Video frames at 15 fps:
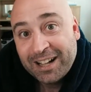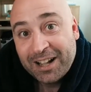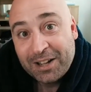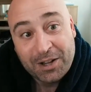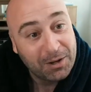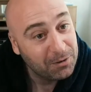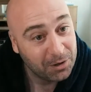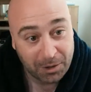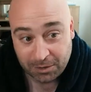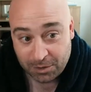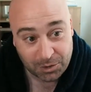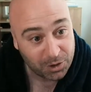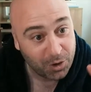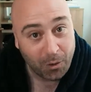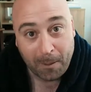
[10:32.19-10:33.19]
You
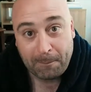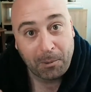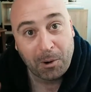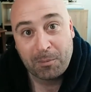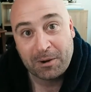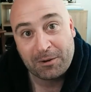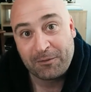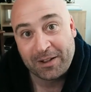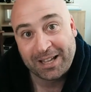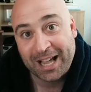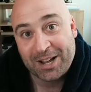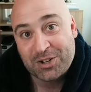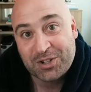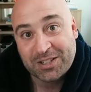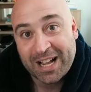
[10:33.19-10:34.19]
can go on permanent
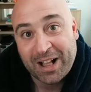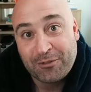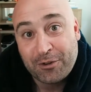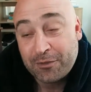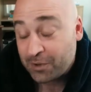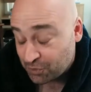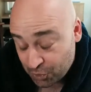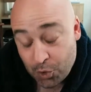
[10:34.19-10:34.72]
vacation town 50 years.